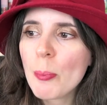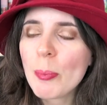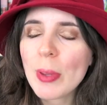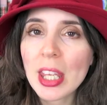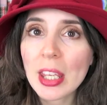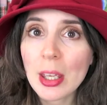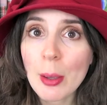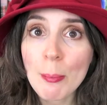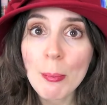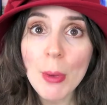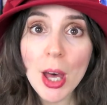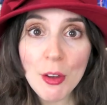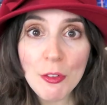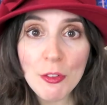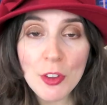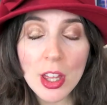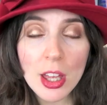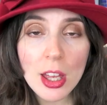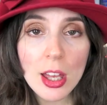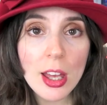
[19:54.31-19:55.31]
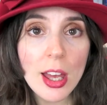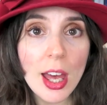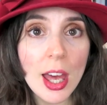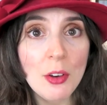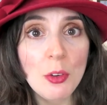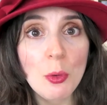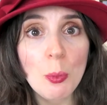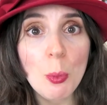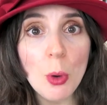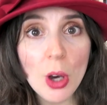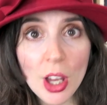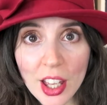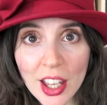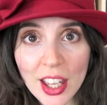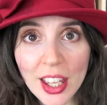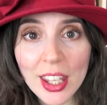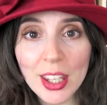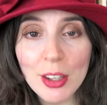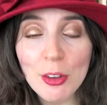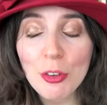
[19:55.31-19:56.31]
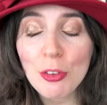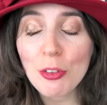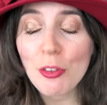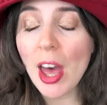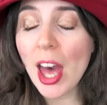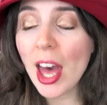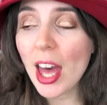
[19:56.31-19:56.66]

being a mother and a wife.